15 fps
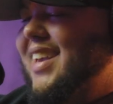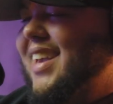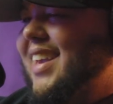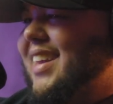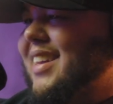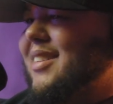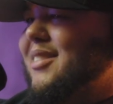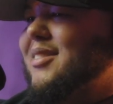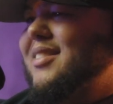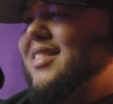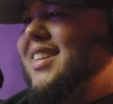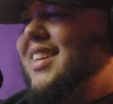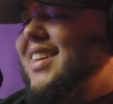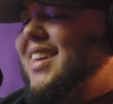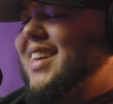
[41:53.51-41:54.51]
and
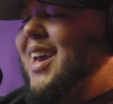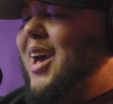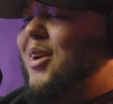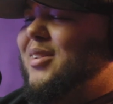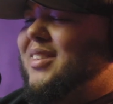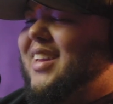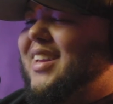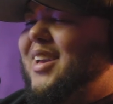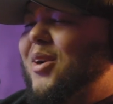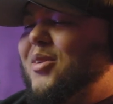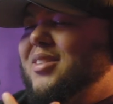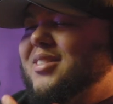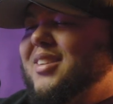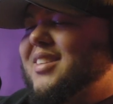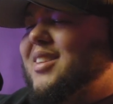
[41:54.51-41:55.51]
I was, like, I
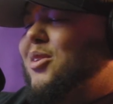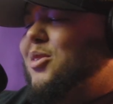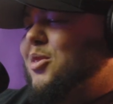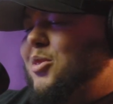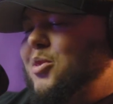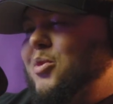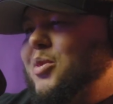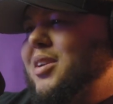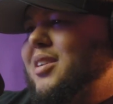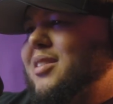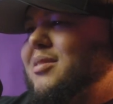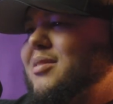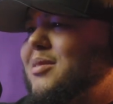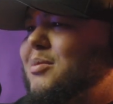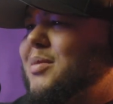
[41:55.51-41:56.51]
always thought that was a little
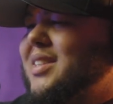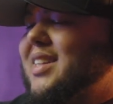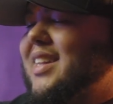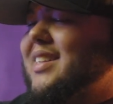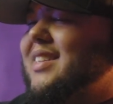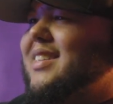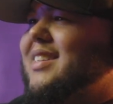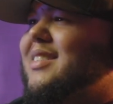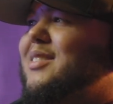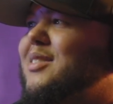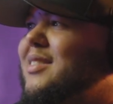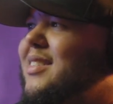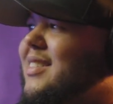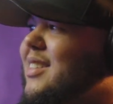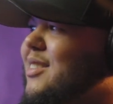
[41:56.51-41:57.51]
weird, but then this
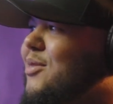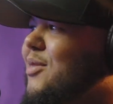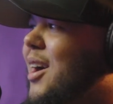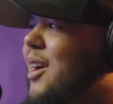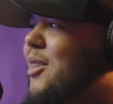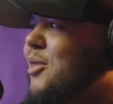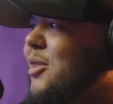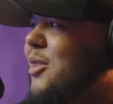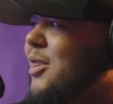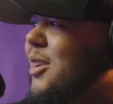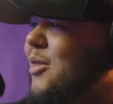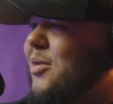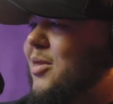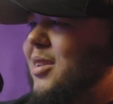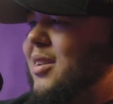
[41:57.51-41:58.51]
this father
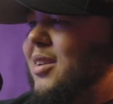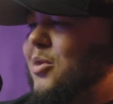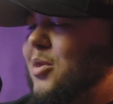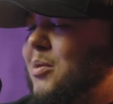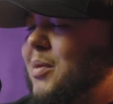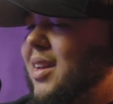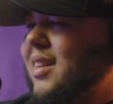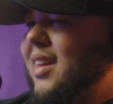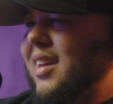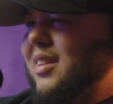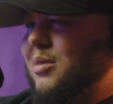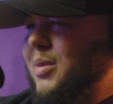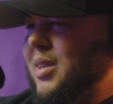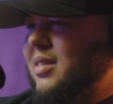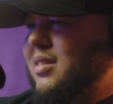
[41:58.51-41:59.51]
of uh, one of my
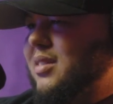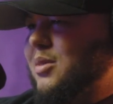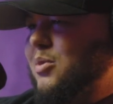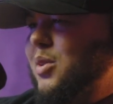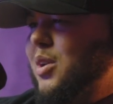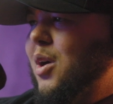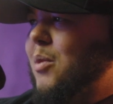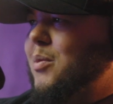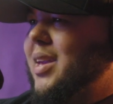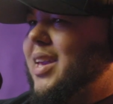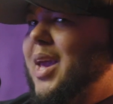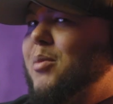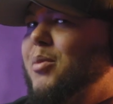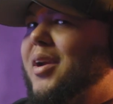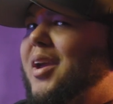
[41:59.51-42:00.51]
classmates would call me
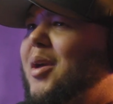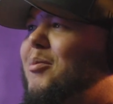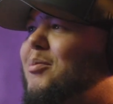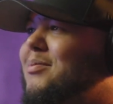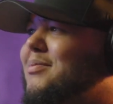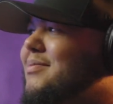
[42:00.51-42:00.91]
Gabraham,